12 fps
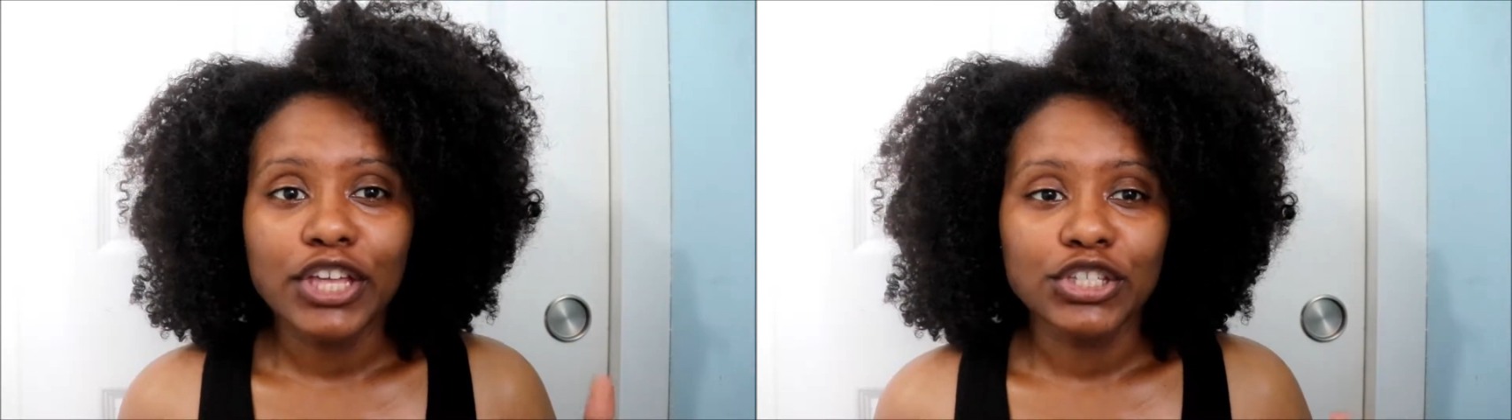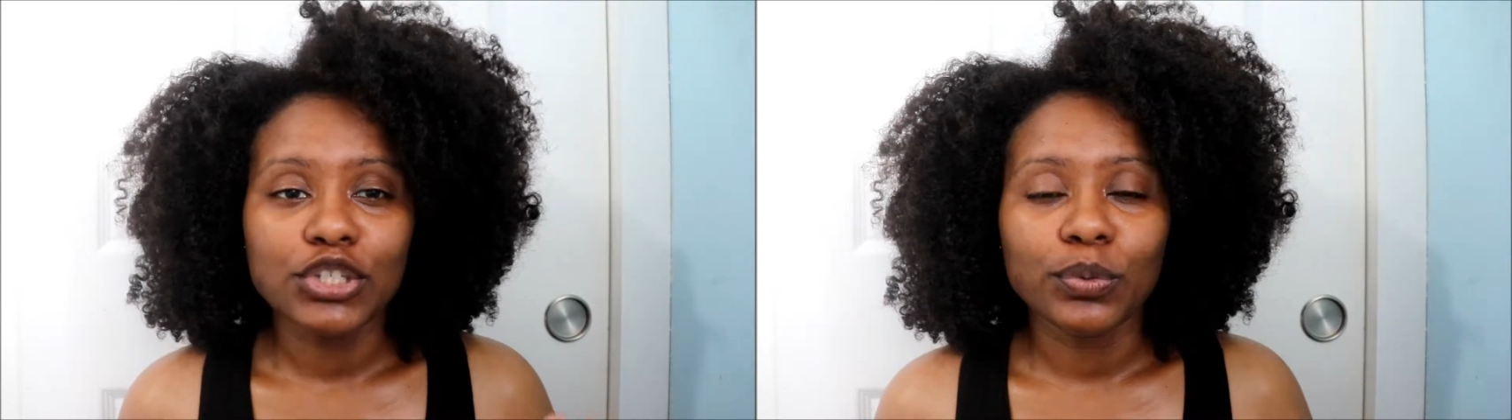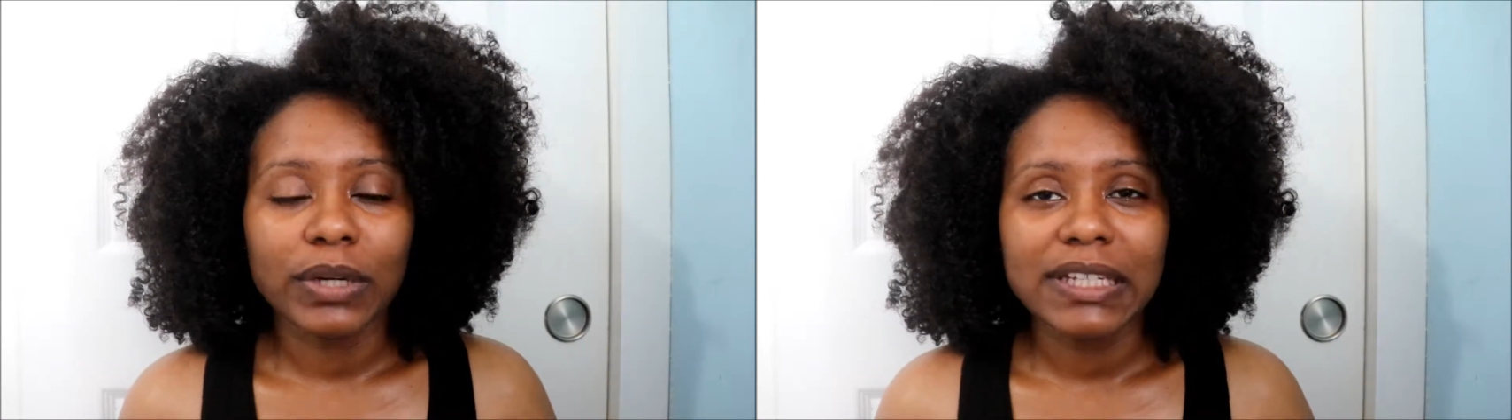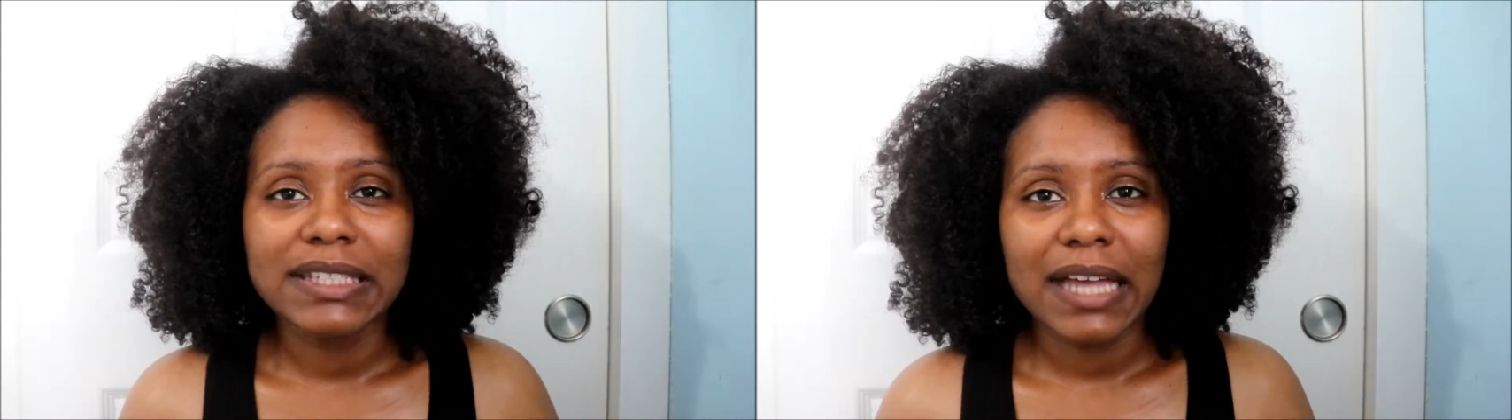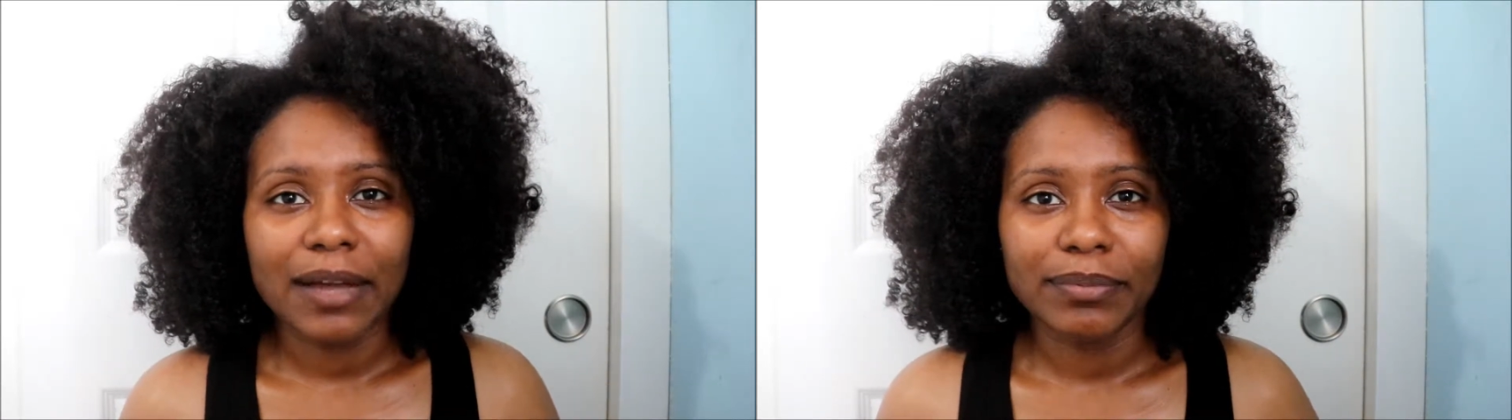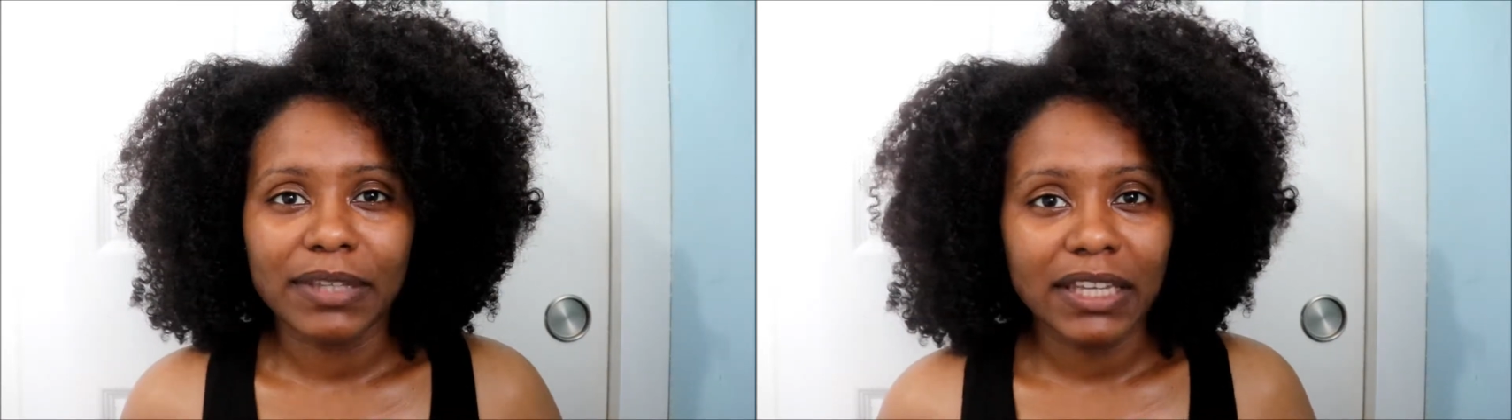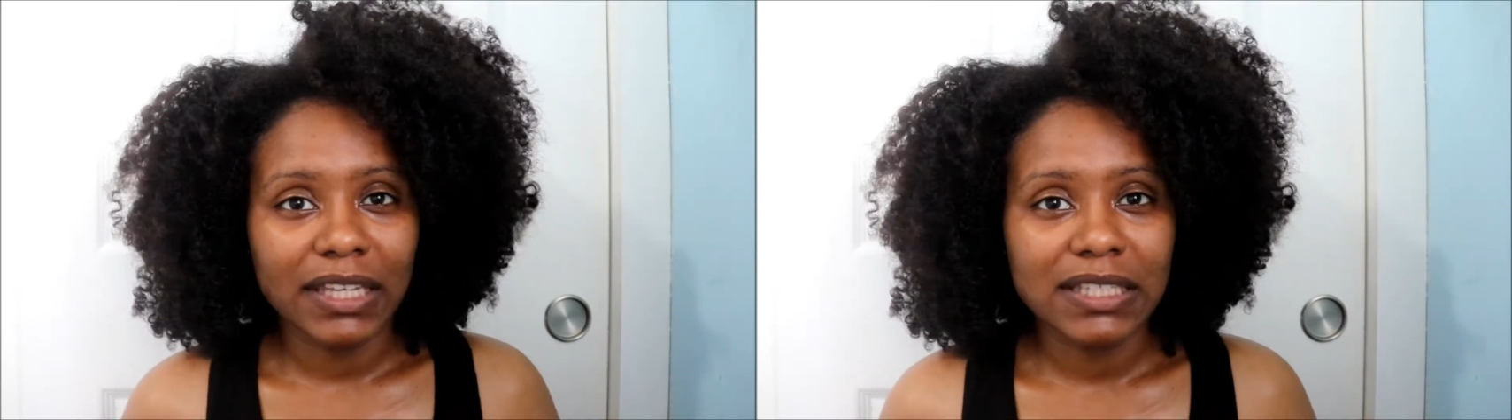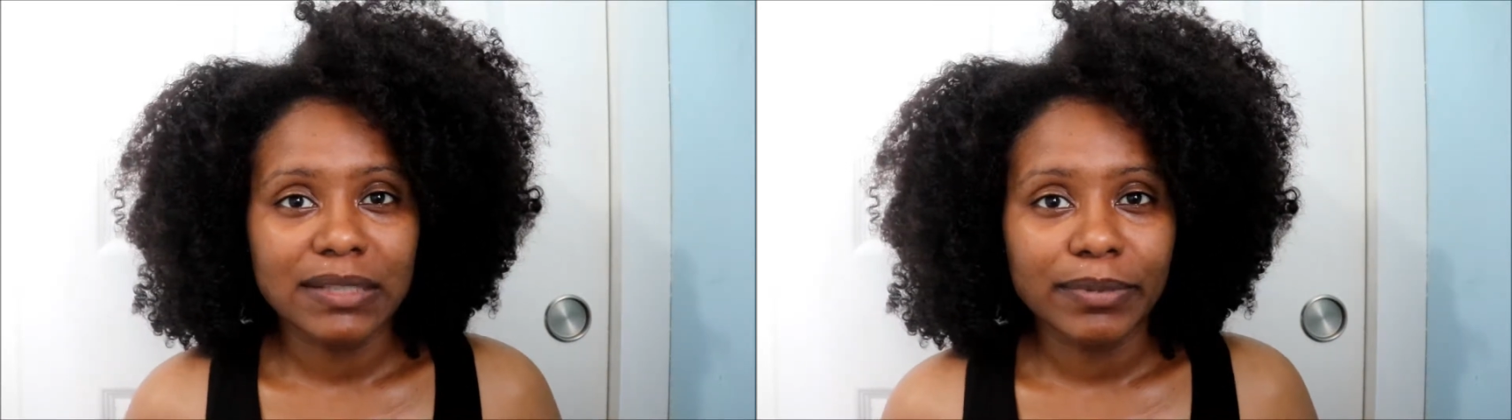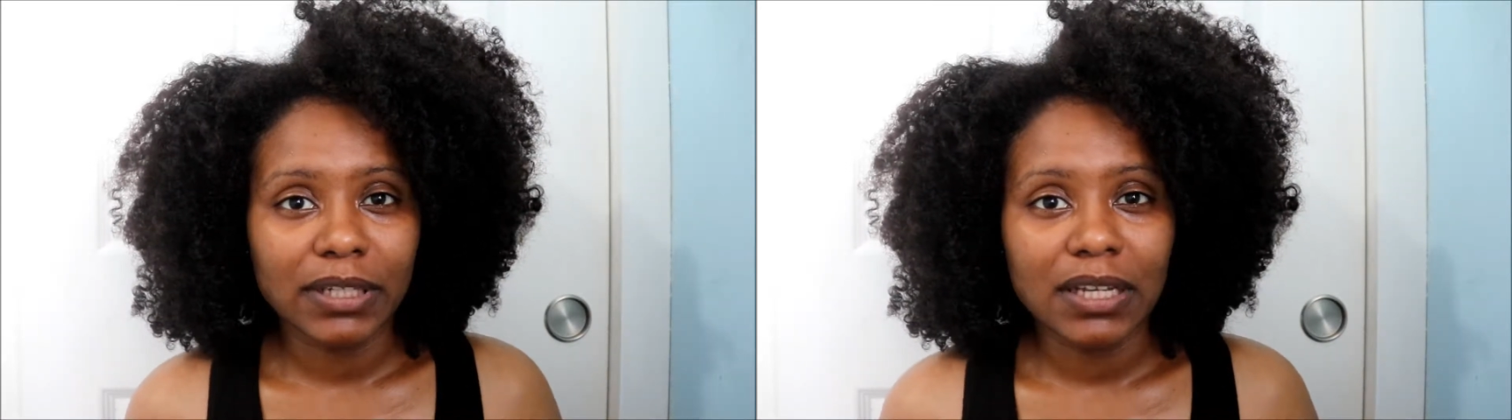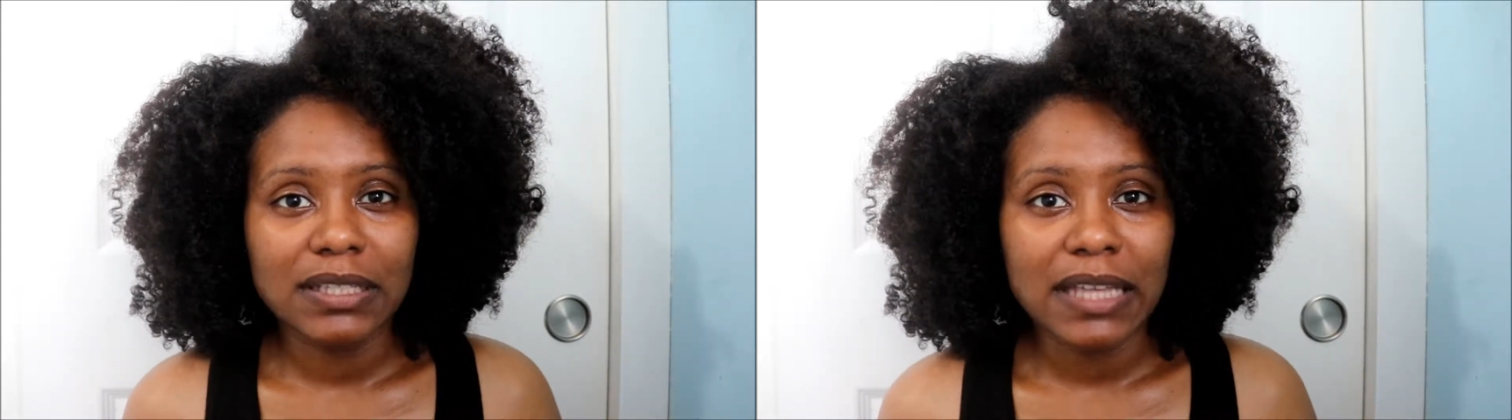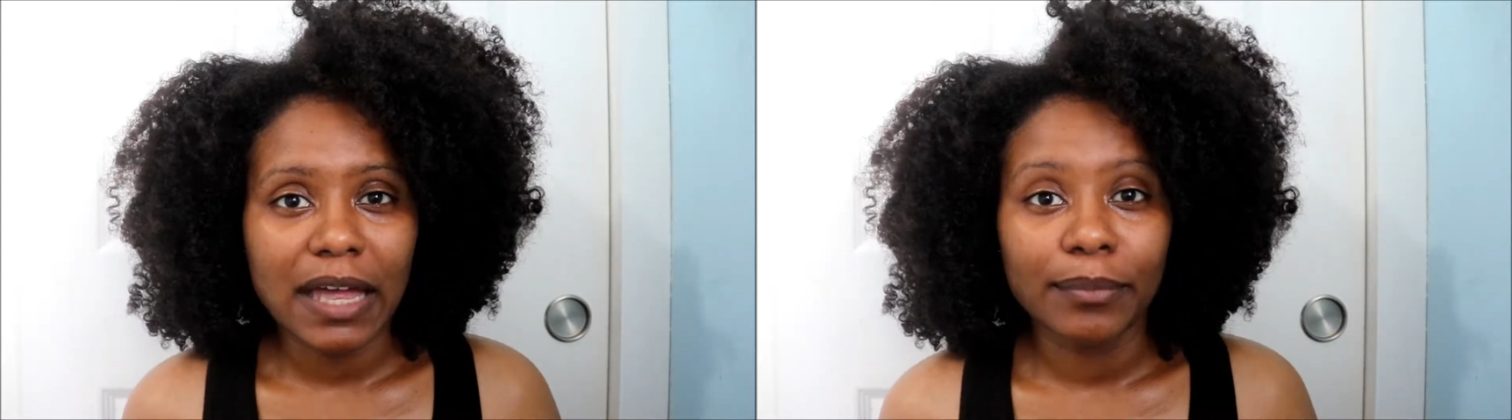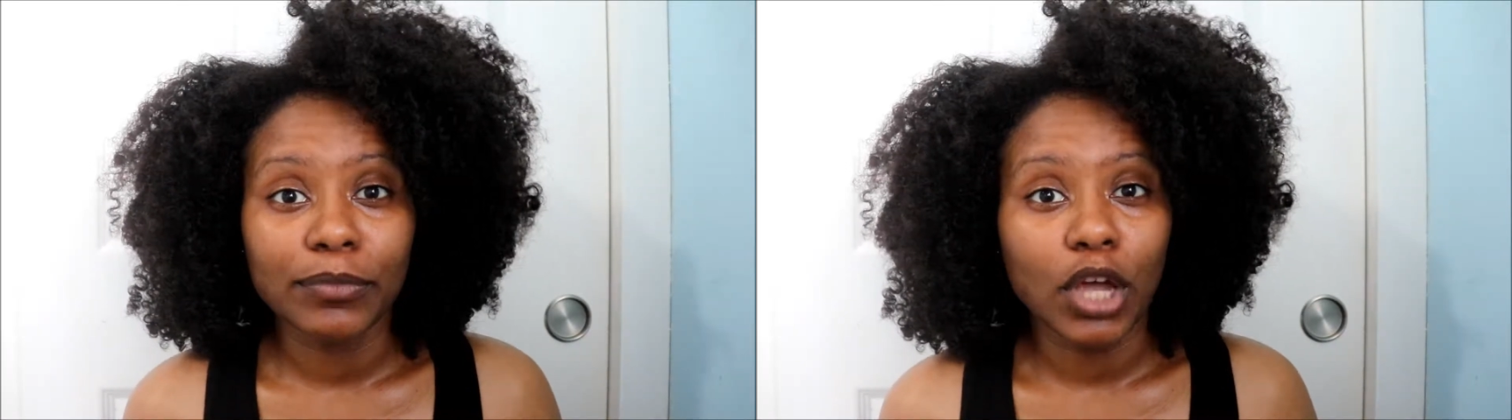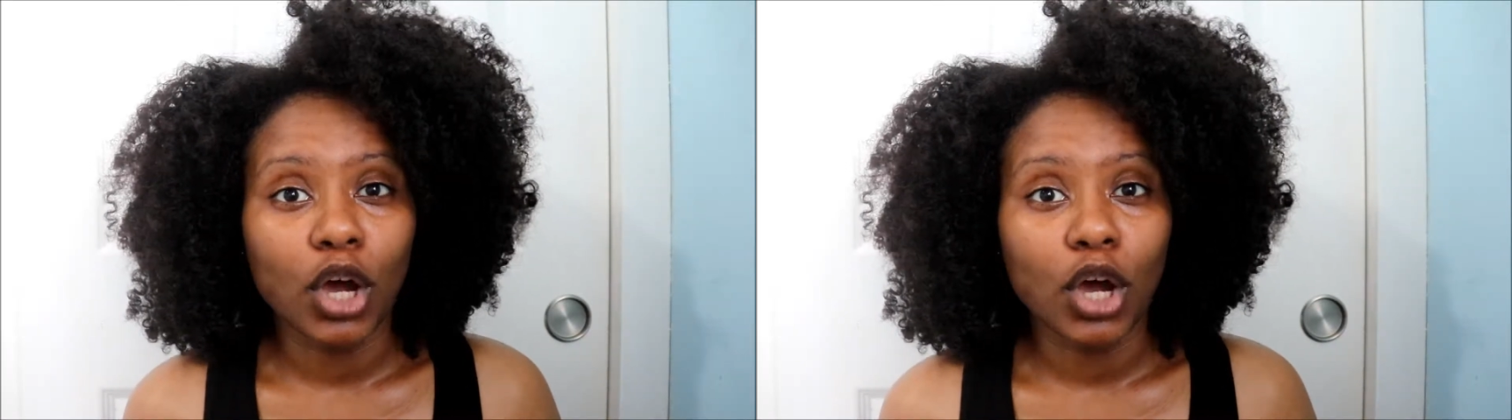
So what is happening is, because I'm